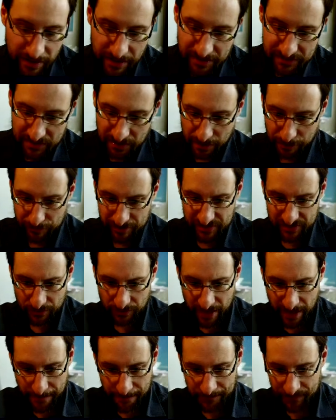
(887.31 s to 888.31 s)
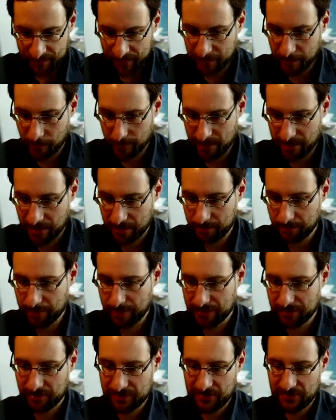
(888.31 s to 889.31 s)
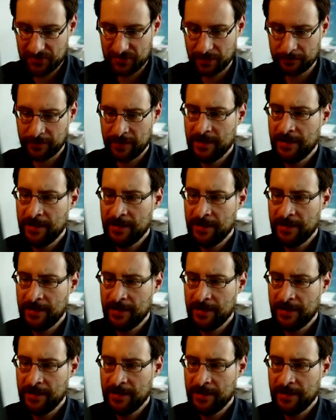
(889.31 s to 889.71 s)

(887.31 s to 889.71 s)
Yeah, it's hilarious. So yeah, now we can build all this stuff.